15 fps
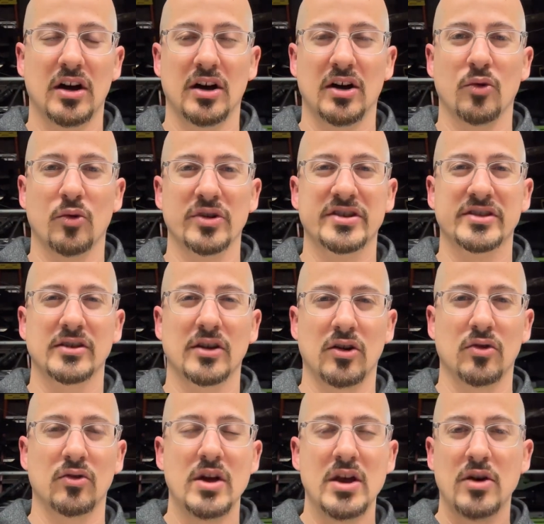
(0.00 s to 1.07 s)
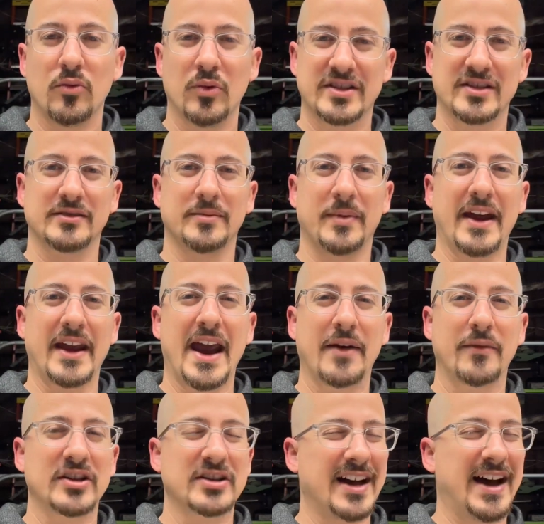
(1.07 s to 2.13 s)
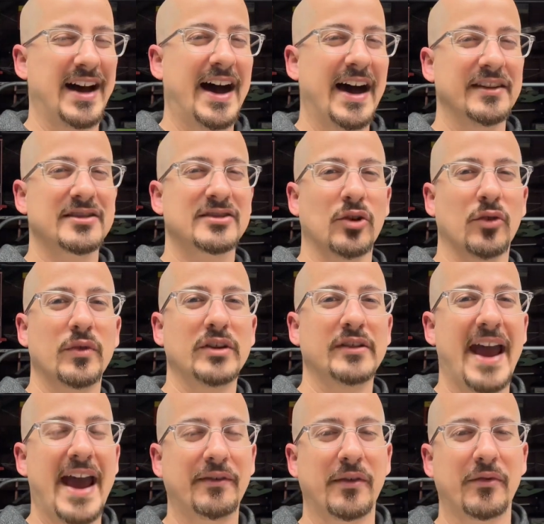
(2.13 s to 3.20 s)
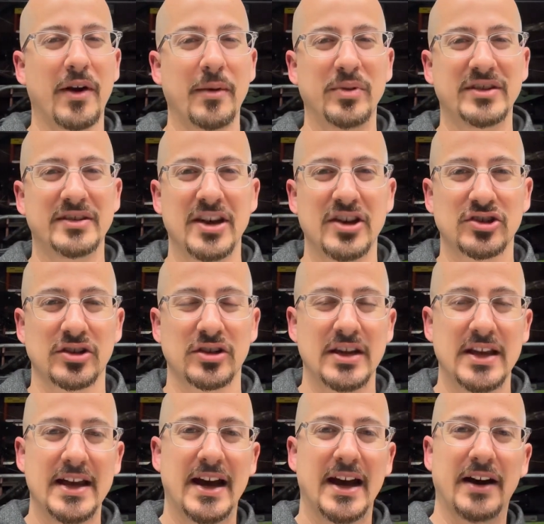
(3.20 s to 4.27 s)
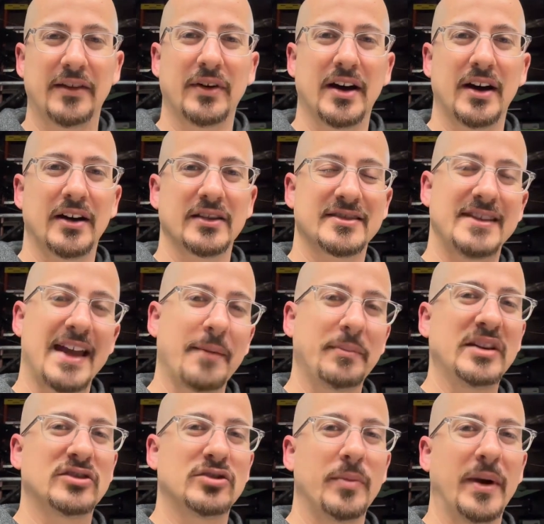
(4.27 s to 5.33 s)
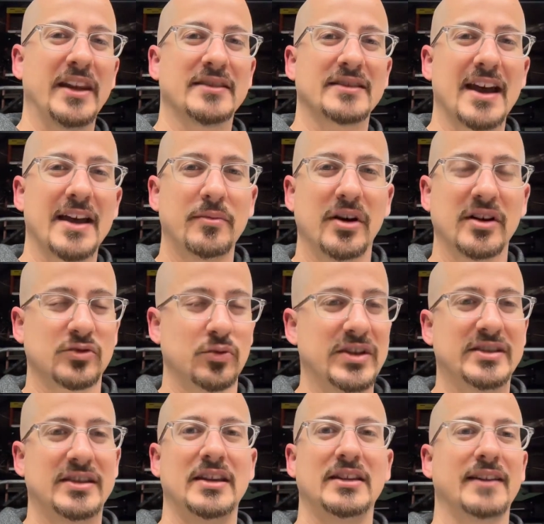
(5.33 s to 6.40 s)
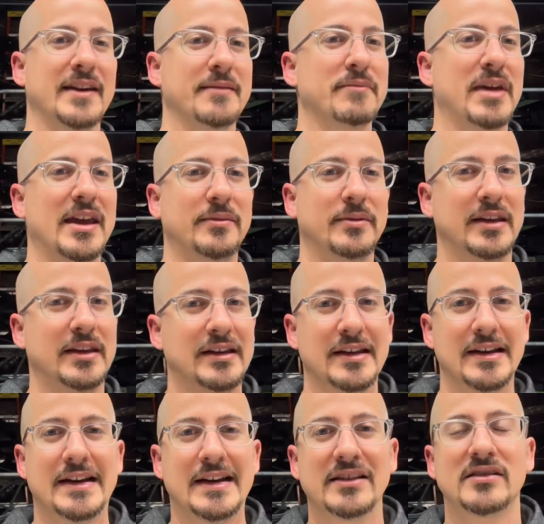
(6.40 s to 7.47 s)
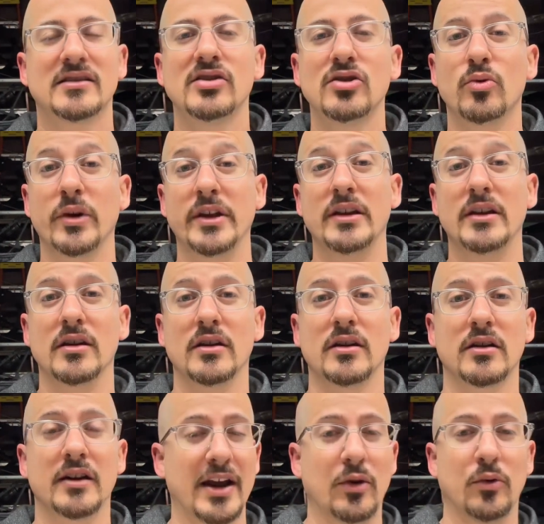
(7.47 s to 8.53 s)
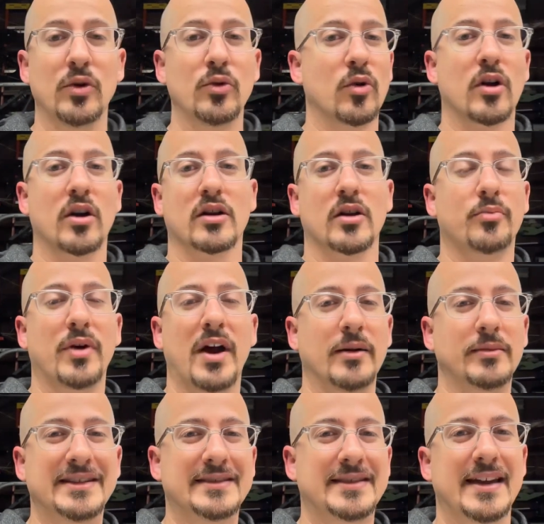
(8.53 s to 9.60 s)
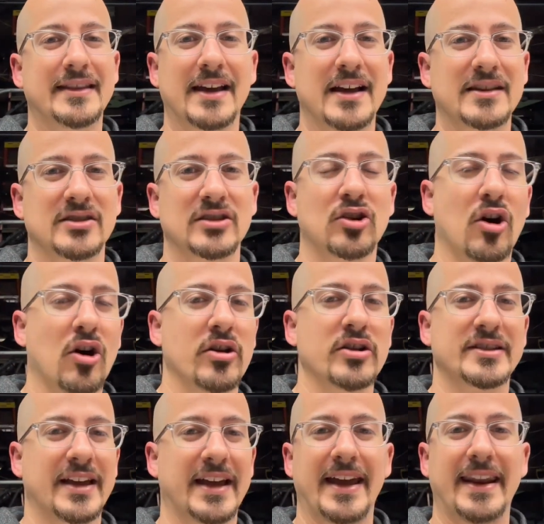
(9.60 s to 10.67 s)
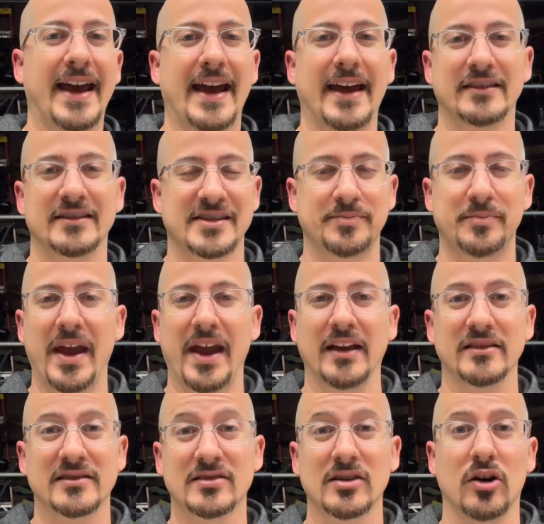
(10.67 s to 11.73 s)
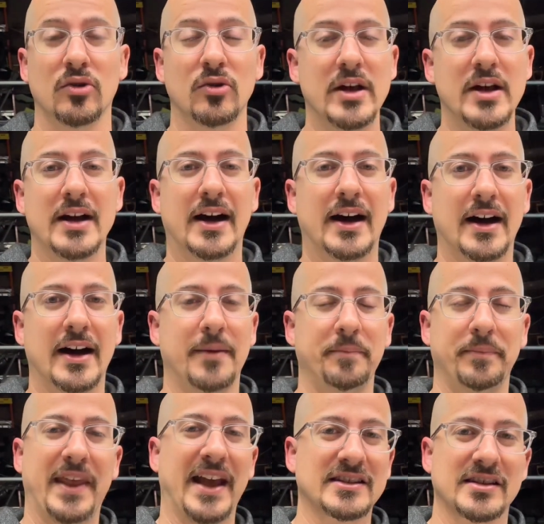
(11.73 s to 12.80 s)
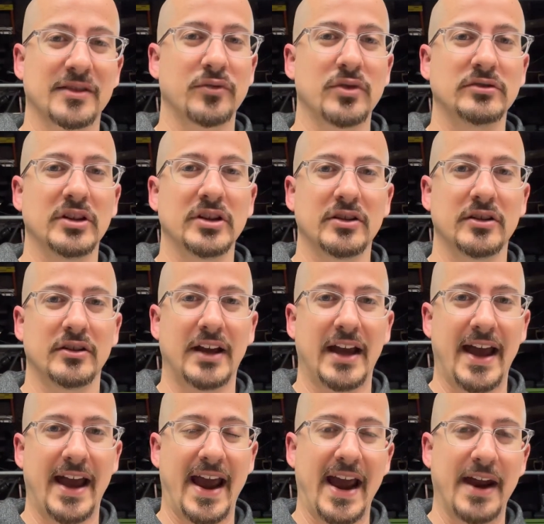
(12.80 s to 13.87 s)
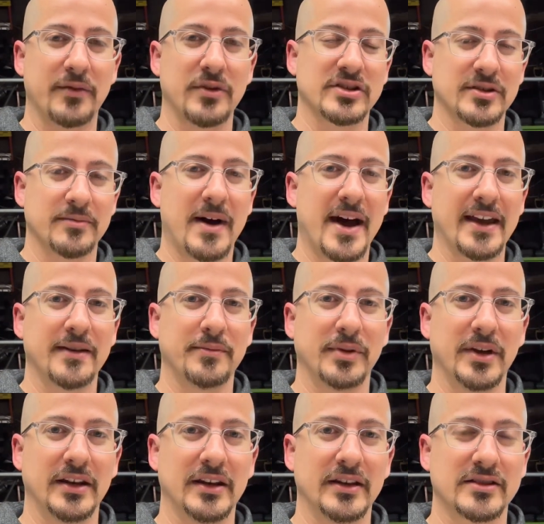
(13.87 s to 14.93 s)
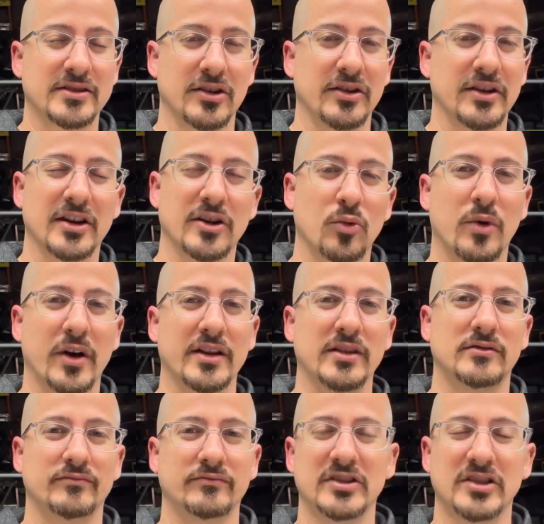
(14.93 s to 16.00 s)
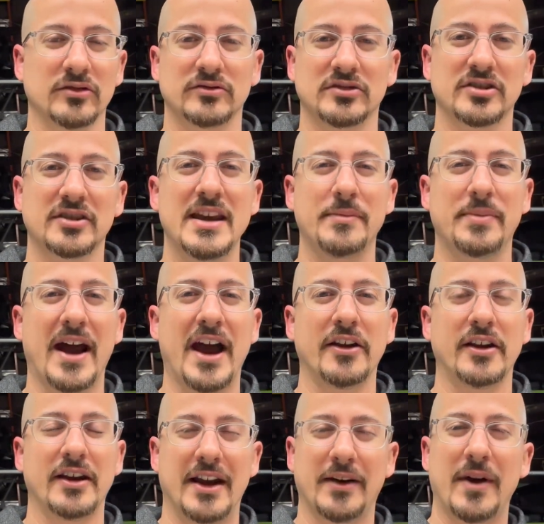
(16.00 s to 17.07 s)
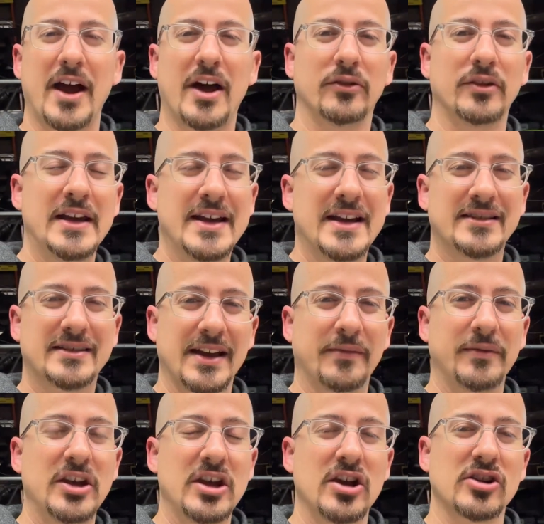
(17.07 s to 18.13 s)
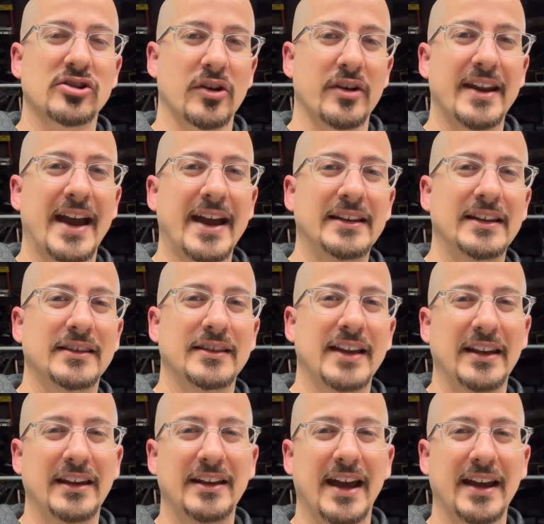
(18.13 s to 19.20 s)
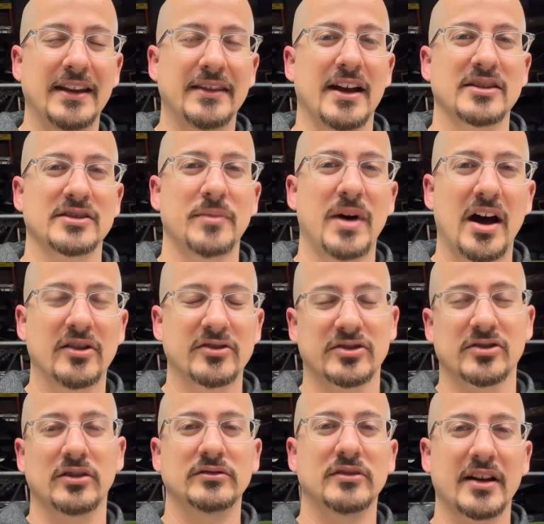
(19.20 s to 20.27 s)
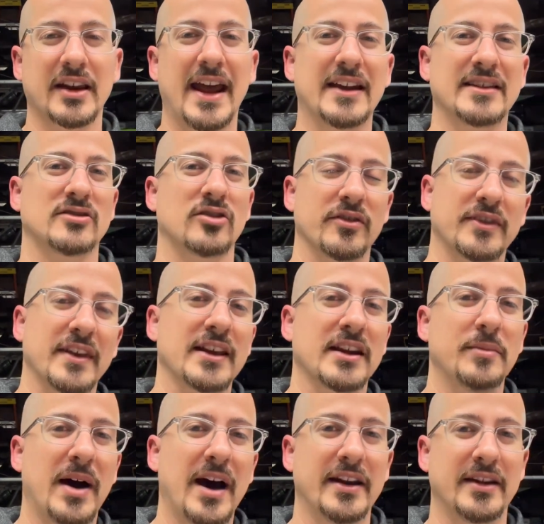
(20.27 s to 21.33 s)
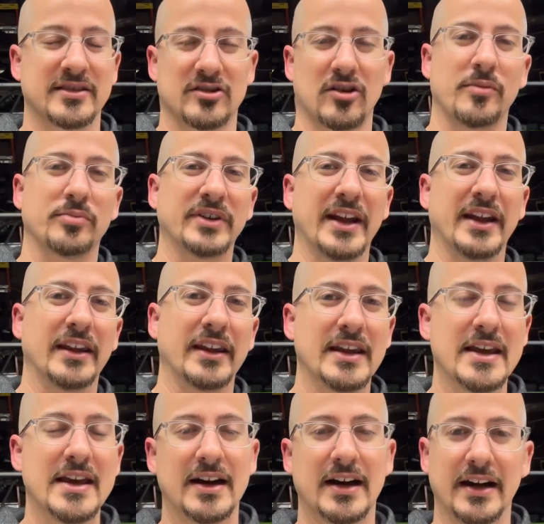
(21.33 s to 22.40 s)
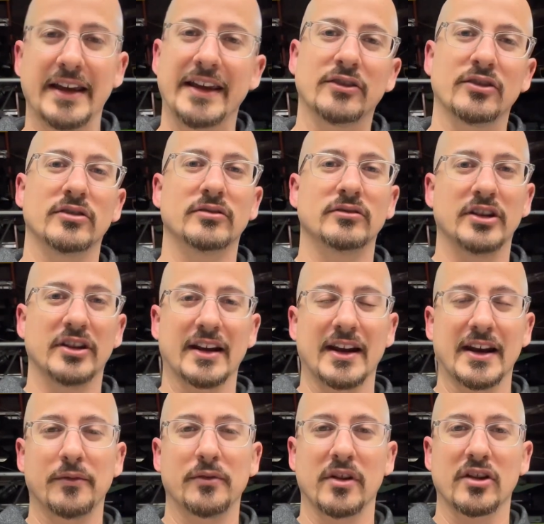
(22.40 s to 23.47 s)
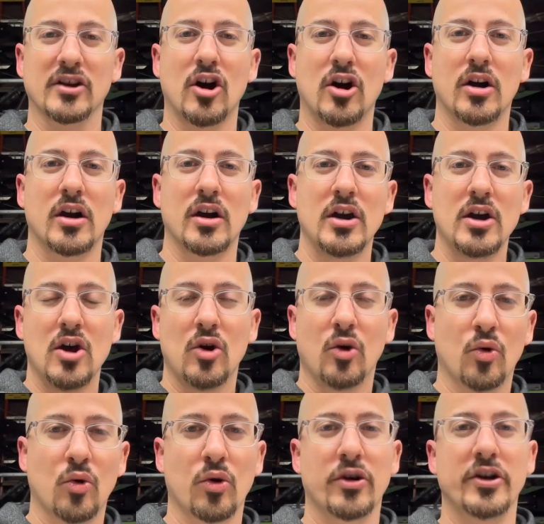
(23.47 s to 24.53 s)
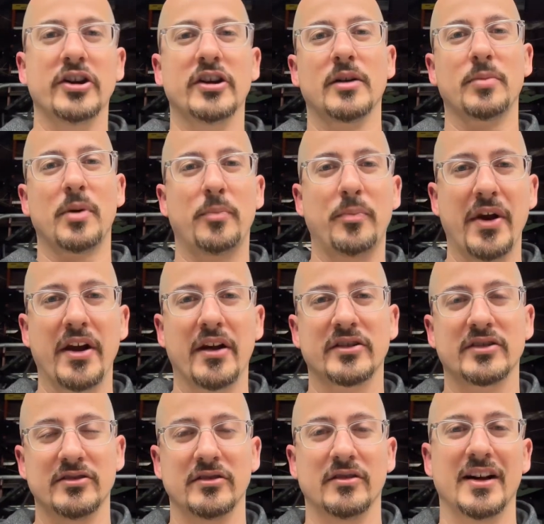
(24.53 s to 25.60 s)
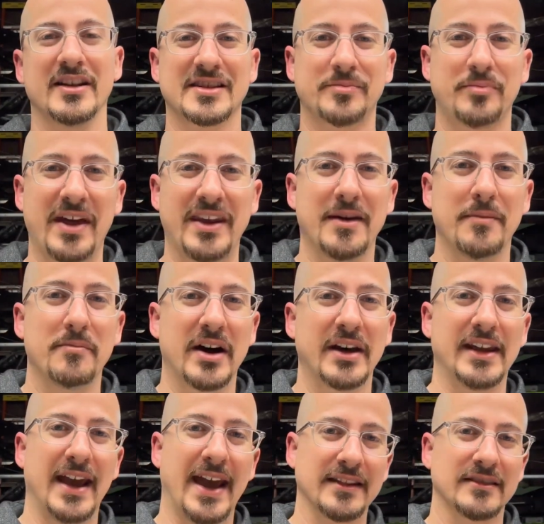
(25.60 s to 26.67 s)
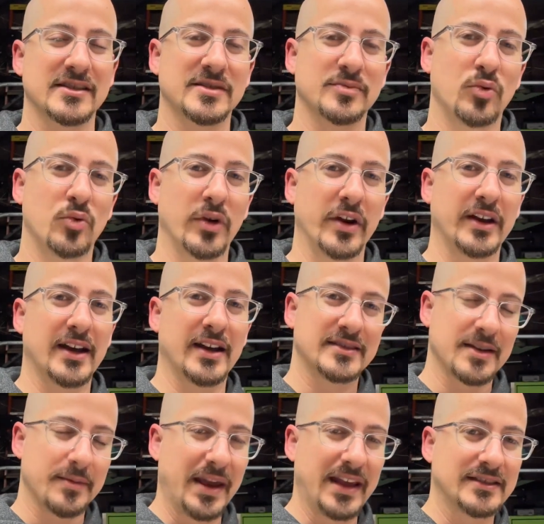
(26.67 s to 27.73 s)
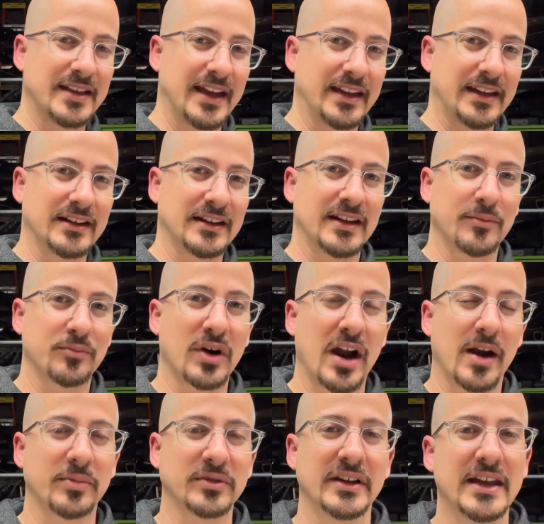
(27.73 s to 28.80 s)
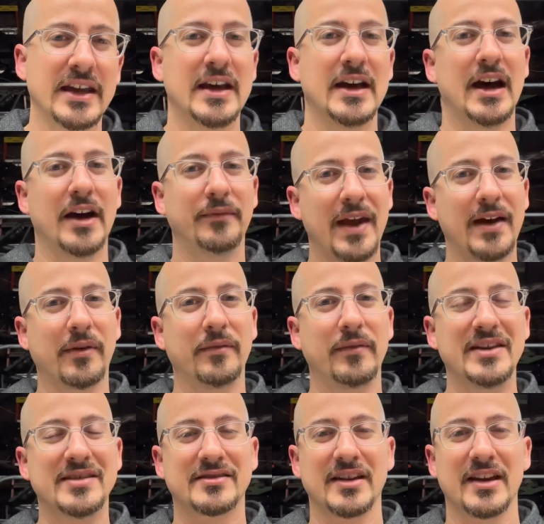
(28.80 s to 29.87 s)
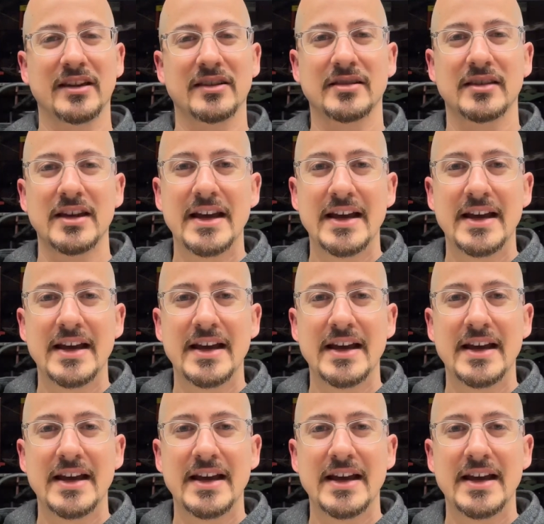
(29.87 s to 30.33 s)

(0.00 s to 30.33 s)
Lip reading: or so, which is about average. Hondas don't really have a reputation of snapping too many timing belts. We see like maybe 2 a year, and we work on probably 10,000 cars in that span. So that's a really good average in my opinion. So you're going to want to just keep an eye on it around 7 years or 90,000 miles. Start looking at it, start thinking about it, start planning. Either you're going to get rid of the car, or you're going to prepare to spend the money at this point to maintain it properly. If you have a V6,